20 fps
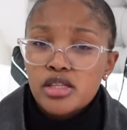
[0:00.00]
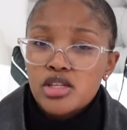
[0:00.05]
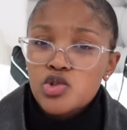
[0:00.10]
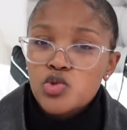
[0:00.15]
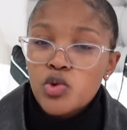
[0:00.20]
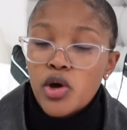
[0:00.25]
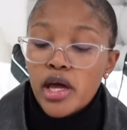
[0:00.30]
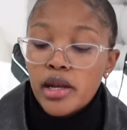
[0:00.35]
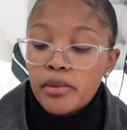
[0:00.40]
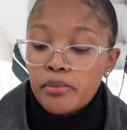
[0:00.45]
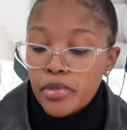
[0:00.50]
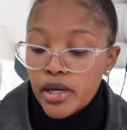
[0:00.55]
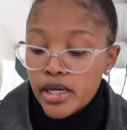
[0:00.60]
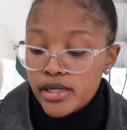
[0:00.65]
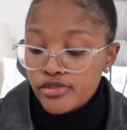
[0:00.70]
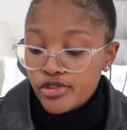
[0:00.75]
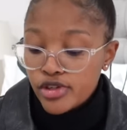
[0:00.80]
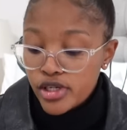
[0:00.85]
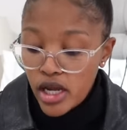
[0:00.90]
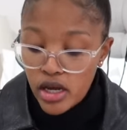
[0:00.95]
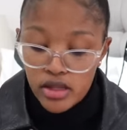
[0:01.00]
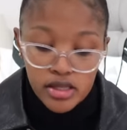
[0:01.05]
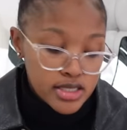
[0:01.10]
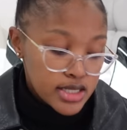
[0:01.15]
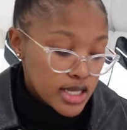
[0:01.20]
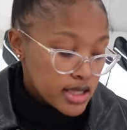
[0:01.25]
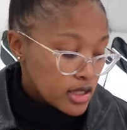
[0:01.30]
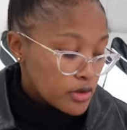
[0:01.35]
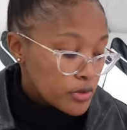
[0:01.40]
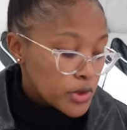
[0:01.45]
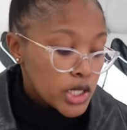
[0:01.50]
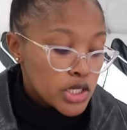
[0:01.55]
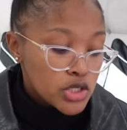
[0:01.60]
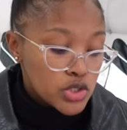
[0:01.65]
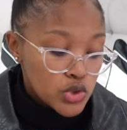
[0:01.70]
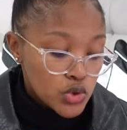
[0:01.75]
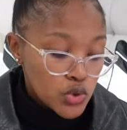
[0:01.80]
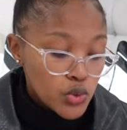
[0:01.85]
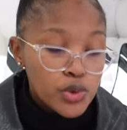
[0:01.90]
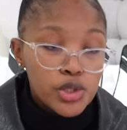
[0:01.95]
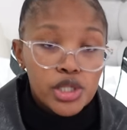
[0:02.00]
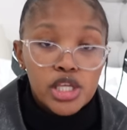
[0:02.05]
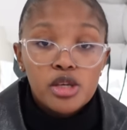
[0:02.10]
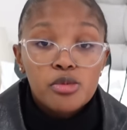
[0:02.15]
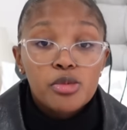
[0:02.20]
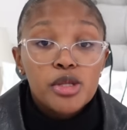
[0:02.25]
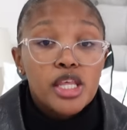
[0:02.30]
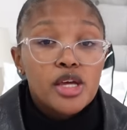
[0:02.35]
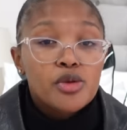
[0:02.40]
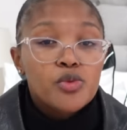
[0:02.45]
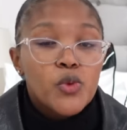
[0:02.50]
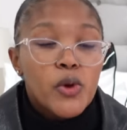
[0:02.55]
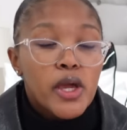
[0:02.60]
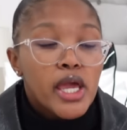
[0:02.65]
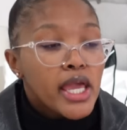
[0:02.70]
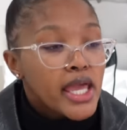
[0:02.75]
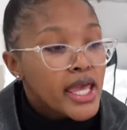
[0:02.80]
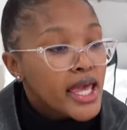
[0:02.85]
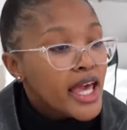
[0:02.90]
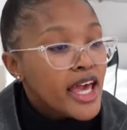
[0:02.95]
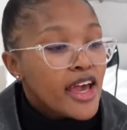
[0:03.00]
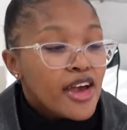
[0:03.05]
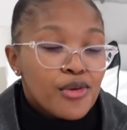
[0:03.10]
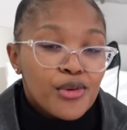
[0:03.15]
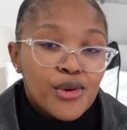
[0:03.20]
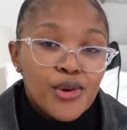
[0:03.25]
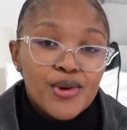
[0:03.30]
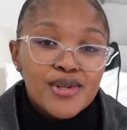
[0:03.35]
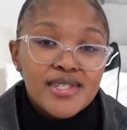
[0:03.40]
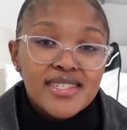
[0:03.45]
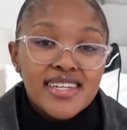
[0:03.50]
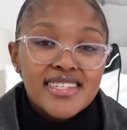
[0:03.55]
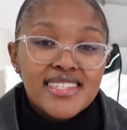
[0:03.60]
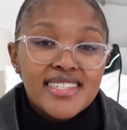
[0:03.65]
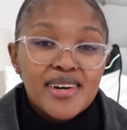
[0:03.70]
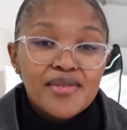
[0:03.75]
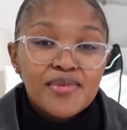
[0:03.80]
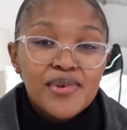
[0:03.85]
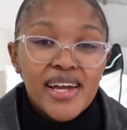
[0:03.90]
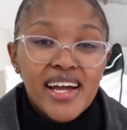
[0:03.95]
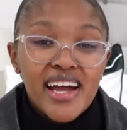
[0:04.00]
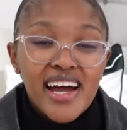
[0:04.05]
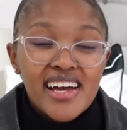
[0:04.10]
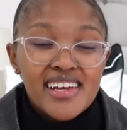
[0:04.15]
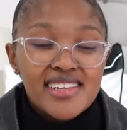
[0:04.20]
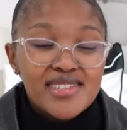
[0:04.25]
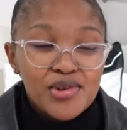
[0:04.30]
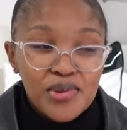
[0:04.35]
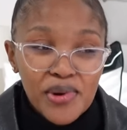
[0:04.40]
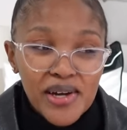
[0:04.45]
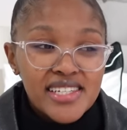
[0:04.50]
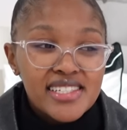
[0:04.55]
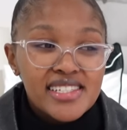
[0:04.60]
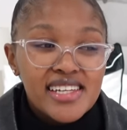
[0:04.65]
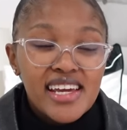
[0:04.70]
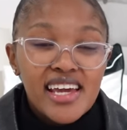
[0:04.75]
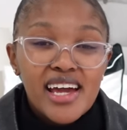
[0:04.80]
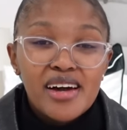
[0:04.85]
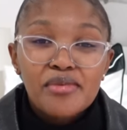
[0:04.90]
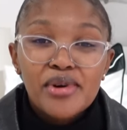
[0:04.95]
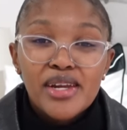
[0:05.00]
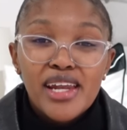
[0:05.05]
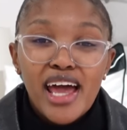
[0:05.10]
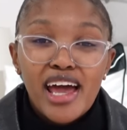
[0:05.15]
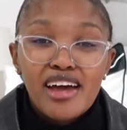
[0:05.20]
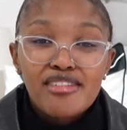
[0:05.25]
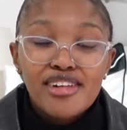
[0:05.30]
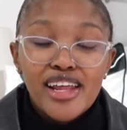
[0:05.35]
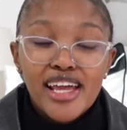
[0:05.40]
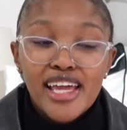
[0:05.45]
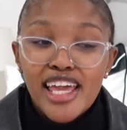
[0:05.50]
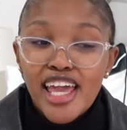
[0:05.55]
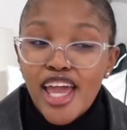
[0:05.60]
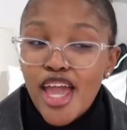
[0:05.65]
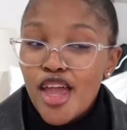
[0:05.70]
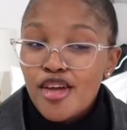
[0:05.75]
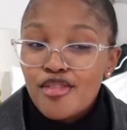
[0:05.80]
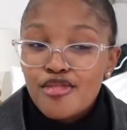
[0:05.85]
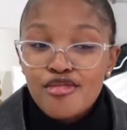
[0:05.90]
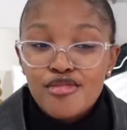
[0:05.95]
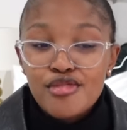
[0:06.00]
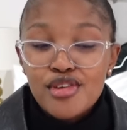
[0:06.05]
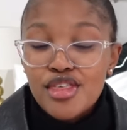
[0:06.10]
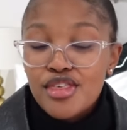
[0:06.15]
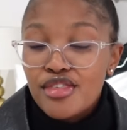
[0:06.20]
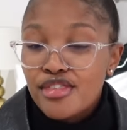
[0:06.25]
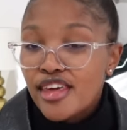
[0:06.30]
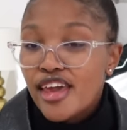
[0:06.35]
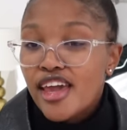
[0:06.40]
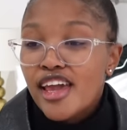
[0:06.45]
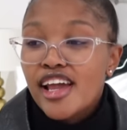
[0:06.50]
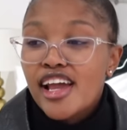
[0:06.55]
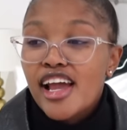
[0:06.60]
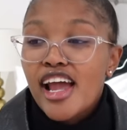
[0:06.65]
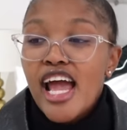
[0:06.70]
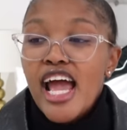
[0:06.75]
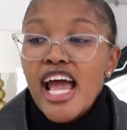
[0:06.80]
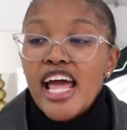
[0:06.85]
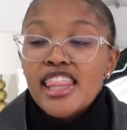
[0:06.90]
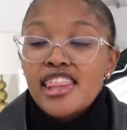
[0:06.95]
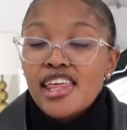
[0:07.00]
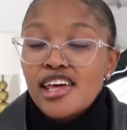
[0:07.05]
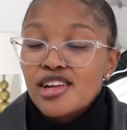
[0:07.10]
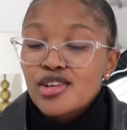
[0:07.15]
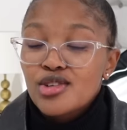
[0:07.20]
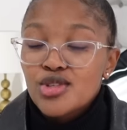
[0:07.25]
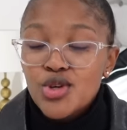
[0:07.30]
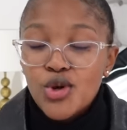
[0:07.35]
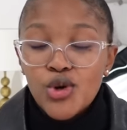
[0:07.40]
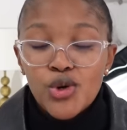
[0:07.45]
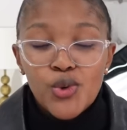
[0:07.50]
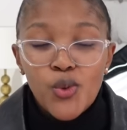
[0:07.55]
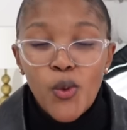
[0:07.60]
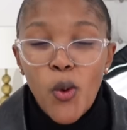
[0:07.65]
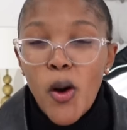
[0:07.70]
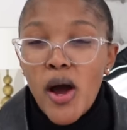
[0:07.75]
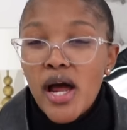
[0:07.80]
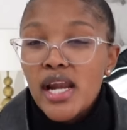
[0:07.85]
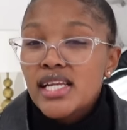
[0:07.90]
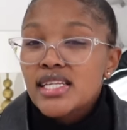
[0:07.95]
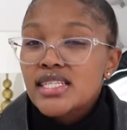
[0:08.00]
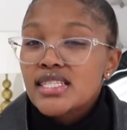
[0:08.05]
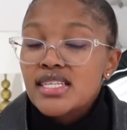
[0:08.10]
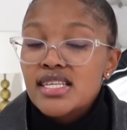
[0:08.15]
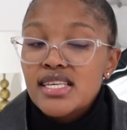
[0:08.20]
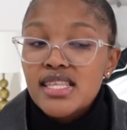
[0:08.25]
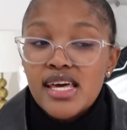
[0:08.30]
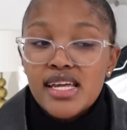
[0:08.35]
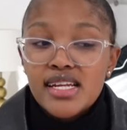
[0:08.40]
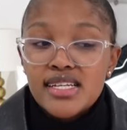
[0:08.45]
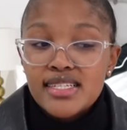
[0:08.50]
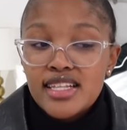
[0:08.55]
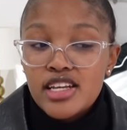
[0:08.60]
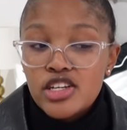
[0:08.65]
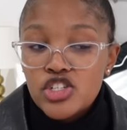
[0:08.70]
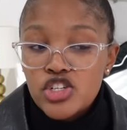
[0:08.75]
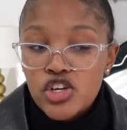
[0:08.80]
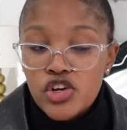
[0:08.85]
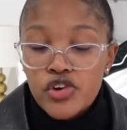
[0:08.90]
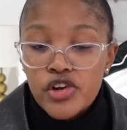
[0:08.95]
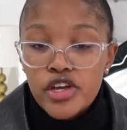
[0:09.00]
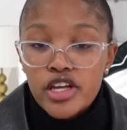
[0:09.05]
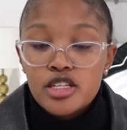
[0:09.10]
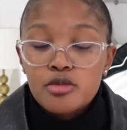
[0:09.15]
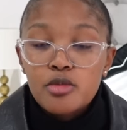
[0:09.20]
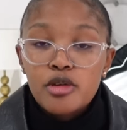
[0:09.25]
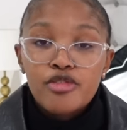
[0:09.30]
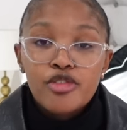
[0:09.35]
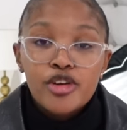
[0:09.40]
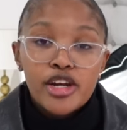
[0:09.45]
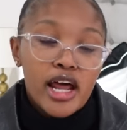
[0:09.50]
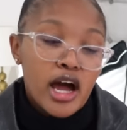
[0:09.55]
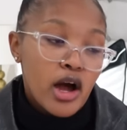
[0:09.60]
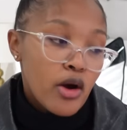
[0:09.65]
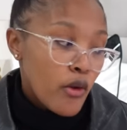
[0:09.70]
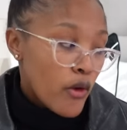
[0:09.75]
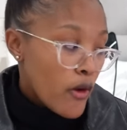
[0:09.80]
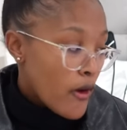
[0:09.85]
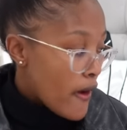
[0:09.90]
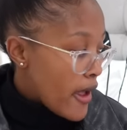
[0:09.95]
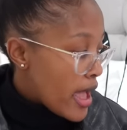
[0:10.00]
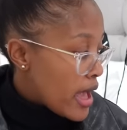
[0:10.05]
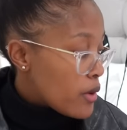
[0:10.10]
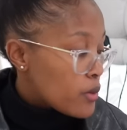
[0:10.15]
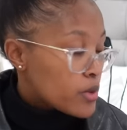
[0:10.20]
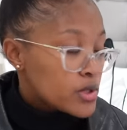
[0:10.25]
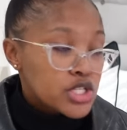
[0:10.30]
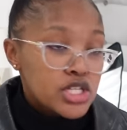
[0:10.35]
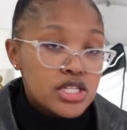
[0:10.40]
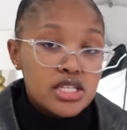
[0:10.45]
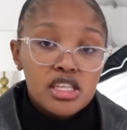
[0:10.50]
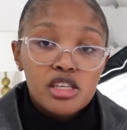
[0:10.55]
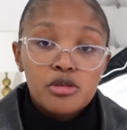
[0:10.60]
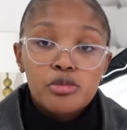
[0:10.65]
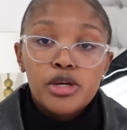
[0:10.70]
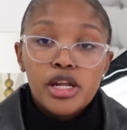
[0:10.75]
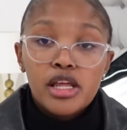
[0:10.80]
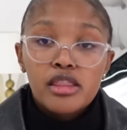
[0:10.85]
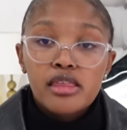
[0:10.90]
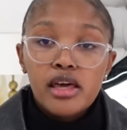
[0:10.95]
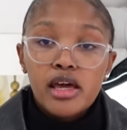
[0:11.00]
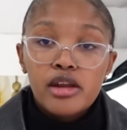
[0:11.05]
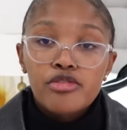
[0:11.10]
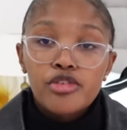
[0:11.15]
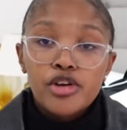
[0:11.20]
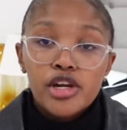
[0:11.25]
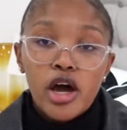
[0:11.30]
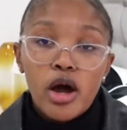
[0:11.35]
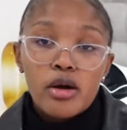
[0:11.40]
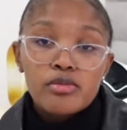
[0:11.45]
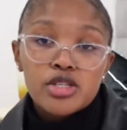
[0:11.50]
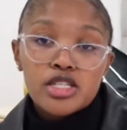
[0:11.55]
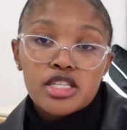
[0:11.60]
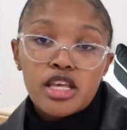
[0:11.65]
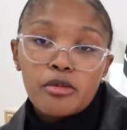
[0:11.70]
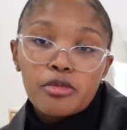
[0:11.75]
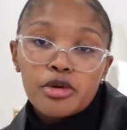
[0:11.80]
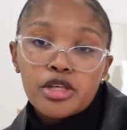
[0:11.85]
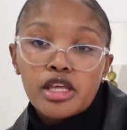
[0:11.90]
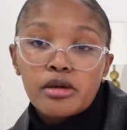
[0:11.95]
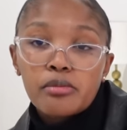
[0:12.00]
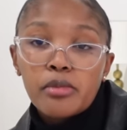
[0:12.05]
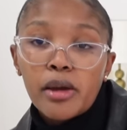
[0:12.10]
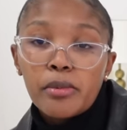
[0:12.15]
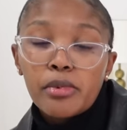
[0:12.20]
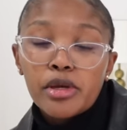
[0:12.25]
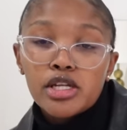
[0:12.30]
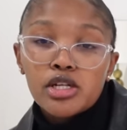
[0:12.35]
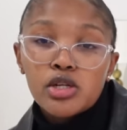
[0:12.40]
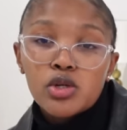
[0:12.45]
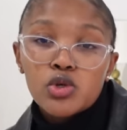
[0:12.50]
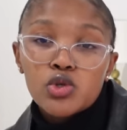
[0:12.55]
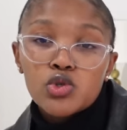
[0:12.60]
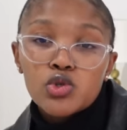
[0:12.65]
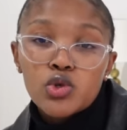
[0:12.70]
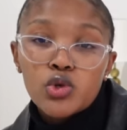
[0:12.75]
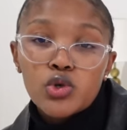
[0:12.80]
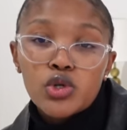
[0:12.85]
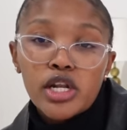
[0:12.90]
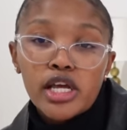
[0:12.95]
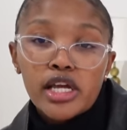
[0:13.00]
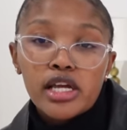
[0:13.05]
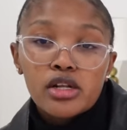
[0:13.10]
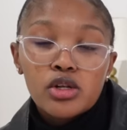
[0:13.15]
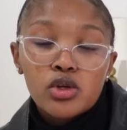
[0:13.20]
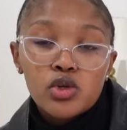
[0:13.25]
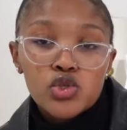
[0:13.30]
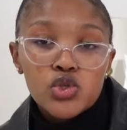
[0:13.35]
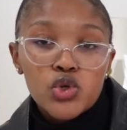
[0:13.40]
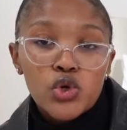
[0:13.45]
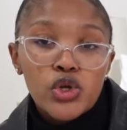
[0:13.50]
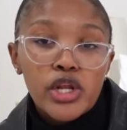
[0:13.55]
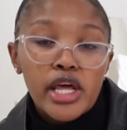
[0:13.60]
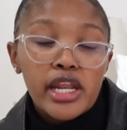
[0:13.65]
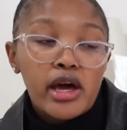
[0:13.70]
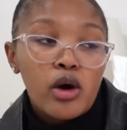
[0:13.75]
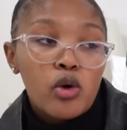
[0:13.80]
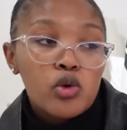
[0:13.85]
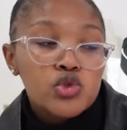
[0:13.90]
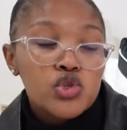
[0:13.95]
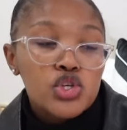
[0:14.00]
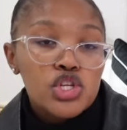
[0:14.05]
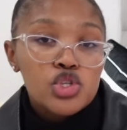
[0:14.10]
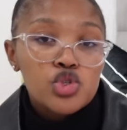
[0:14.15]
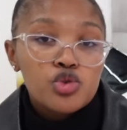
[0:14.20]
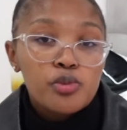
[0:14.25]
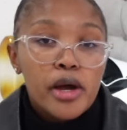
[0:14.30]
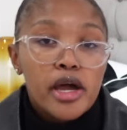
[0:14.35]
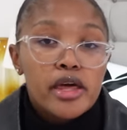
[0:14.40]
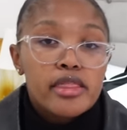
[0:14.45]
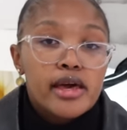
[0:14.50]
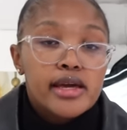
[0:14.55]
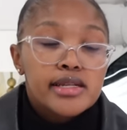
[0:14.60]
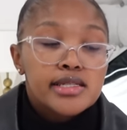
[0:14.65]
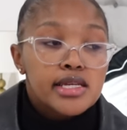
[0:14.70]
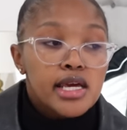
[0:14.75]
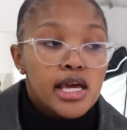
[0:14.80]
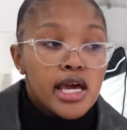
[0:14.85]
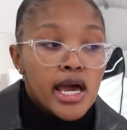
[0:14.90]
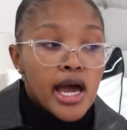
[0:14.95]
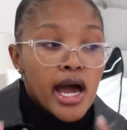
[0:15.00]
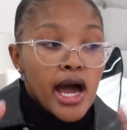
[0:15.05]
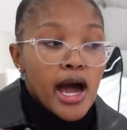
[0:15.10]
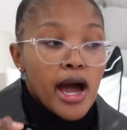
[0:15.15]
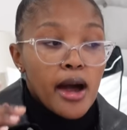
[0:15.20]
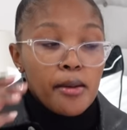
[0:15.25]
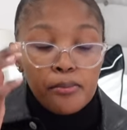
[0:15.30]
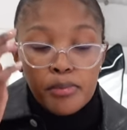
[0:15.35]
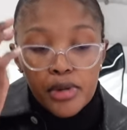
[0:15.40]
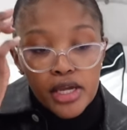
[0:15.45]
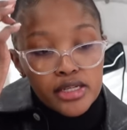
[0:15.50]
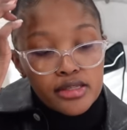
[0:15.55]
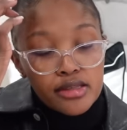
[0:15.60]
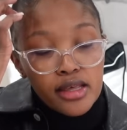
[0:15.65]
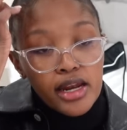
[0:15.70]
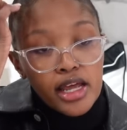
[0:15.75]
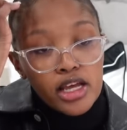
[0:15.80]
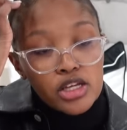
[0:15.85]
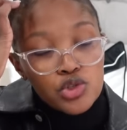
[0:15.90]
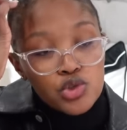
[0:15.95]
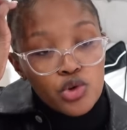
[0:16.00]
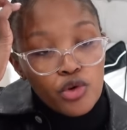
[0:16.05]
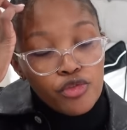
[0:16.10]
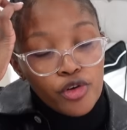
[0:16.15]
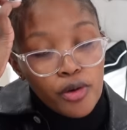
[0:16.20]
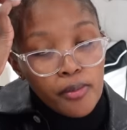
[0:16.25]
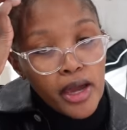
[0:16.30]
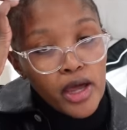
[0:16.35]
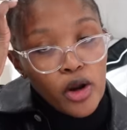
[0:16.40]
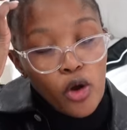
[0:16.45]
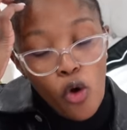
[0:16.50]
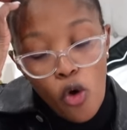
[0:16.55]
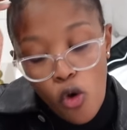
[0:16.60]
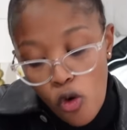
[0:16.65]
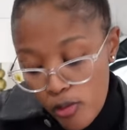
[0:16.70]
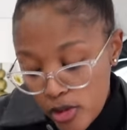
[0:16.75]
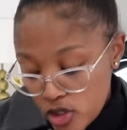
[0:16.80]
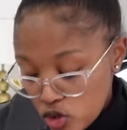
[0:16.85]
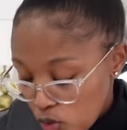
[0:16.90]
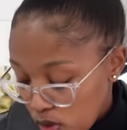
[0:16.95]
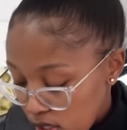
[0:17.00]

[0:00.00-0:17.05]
this one but for now there's nothing we can do we'll keep it that way we all start somewhere guys one day I'm gonna have like everything that is good quality that is luxurious but for now we'll just keep it at that for now I'm just happy that my bed looks good like it looks good and I also need to buy that um, bed that I saw from at home as